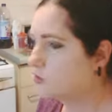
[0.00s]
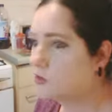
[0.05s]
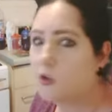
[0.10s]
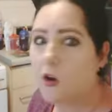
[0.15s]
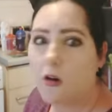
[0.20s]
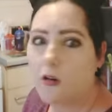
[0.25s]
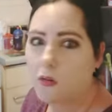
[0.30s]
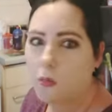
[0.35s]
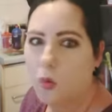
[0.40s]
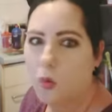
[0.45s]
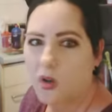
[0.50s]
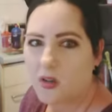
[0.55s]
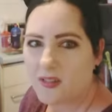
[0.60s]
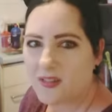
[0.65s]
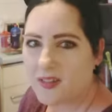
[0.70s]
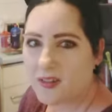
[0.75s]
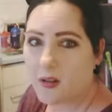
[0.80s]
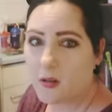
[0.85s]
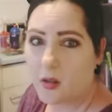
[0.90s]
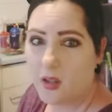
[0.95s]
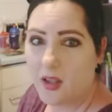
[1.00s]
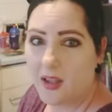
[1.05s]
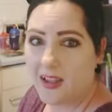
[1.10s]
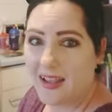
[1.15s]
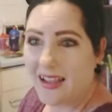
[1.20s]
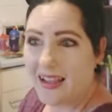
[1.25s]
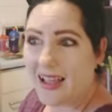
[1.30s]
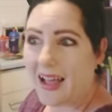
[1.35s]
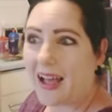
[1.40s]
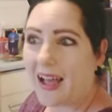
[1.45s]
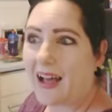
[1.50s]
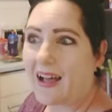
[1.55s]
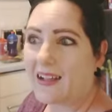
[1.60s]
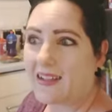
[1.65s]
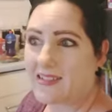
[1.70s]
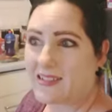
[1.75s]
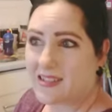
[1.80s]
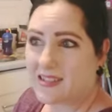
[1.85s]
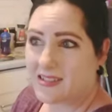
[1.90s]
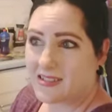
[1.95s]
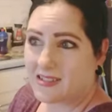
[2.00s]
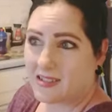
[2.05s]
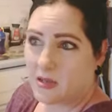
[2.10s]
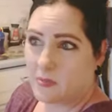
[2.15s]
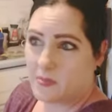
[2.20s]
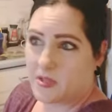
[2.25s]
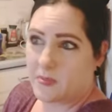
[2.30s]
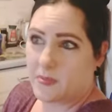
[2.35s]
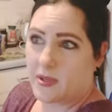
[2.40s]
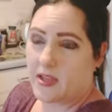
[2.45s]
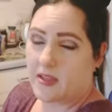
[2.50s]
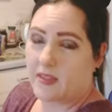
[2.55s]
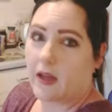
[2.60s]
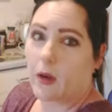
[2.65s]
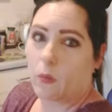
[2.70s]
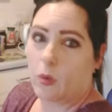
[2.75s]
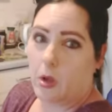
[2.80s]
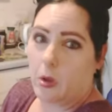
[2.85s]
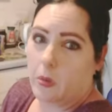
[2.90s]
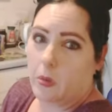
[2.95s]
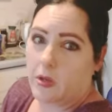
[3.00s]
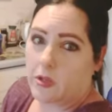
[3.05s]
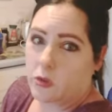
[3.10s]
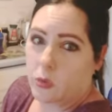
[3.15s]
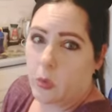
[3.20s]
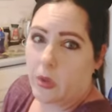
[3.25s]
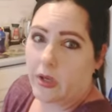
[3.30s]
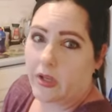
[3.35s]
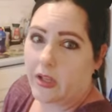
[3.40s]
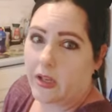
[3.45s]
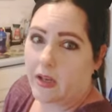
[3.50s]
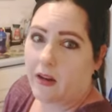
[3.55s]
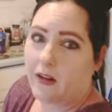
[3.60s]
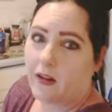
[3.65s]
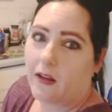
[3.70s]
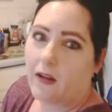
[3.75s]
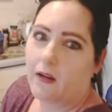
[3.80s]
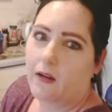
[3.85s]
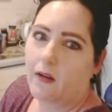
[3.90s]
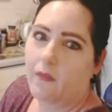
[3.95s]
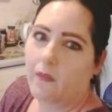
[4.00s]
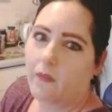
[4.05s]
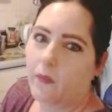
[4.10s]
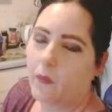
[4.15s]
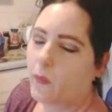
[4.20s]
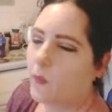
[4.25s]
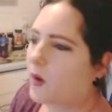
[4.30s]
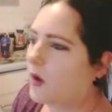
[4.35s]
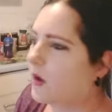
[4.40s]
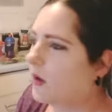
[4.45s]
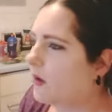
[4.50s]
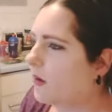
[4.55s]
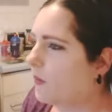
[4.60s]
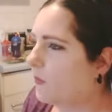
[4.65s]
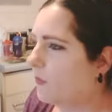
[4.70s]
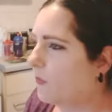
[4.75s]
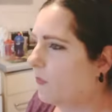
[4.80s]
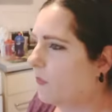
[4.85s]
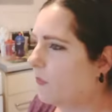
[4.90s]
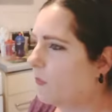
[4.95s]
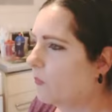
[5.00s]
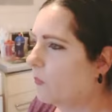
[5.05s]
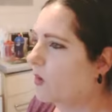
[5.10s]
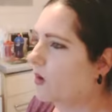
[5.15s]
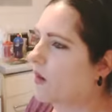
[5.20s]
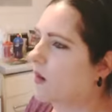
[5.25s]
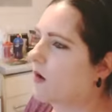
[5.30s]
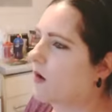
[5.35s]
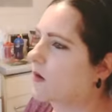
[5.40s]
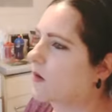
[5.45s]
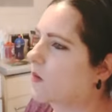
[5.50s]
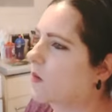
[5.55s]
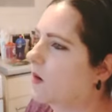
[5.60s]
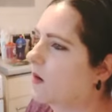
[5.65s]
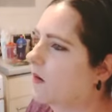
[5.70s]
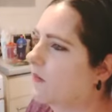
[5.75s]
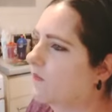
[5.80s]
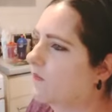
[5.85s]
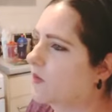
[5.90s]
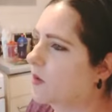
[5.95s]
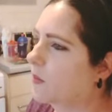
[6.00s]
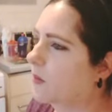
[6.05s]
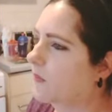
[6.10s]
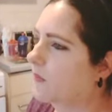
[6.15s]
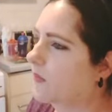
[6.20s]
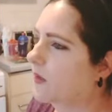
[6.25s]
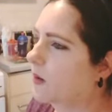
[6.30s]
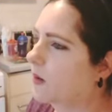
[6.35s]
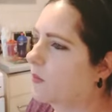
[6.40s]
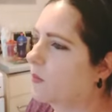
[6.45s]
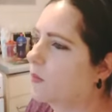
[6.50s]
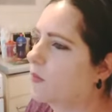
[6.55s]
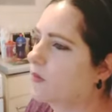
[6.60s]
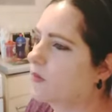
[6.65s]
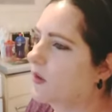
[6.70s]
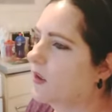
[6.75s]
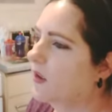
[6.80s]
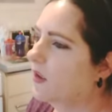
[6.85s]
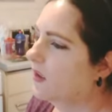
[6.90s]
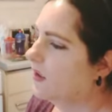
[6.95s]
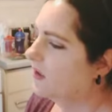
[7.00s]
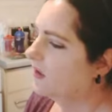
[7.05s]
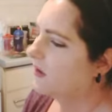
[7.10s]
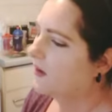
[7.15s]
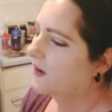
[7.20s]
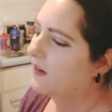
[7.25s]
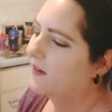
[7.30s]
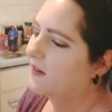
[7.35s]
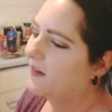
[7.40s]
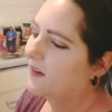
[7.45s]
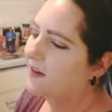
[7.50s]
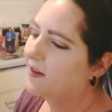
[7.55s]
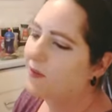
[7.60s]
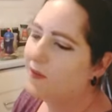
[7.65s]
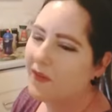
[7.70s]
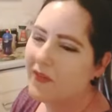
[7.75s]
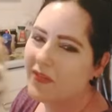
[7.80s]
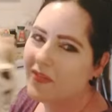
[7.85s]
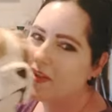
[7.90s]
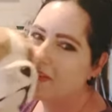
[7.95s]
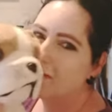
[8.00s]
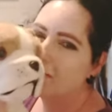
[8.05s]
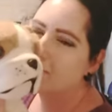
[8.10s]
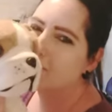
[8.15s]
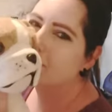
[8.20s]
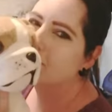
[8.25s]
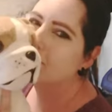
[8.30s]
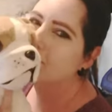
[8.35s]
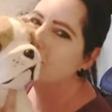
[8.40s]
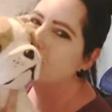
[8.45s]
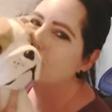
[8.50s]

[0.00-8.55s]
dog once, as it seemed to be that we was winning a lot on, quite a few on those. And I won this one.